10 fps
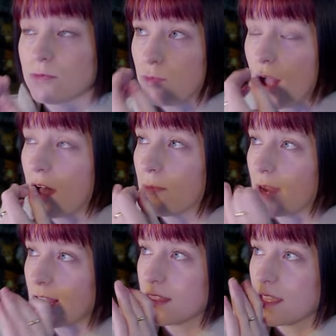well, but
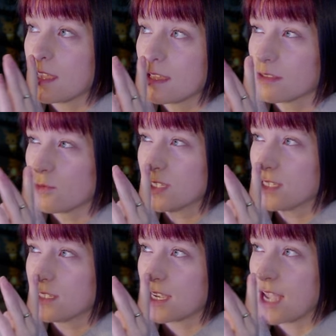I think the ones that
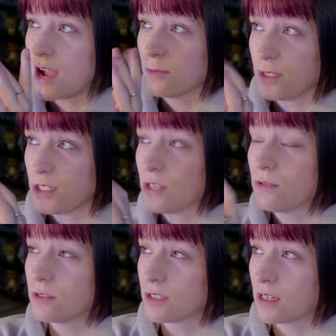stick out would be
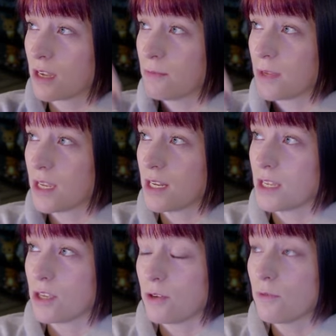Jiwoong, Sung Ha-bin,
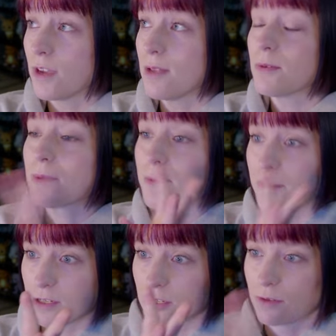and Gyuvin, but my
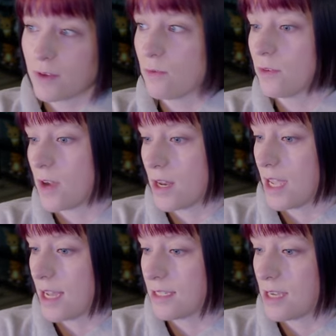personal vote would have gone to
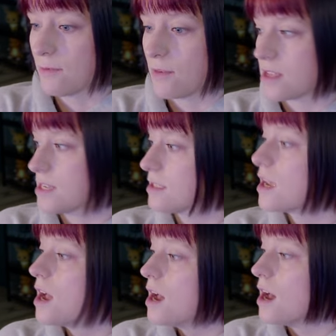Keta for this.
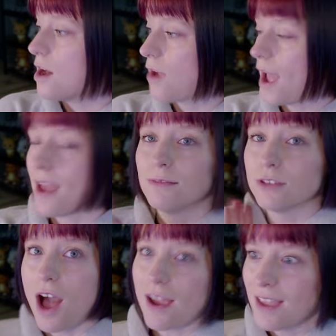Okay,
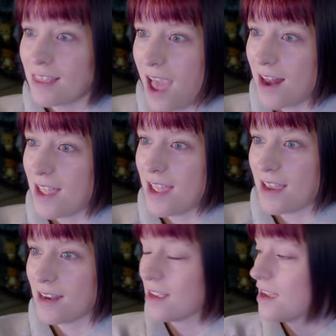locking that
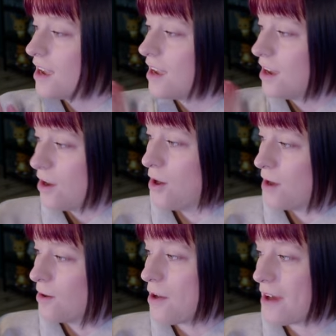in.
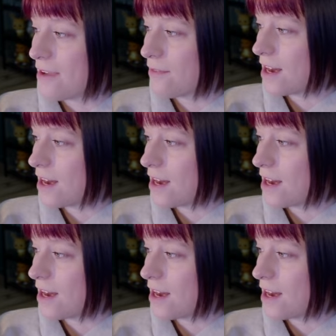All right, ready to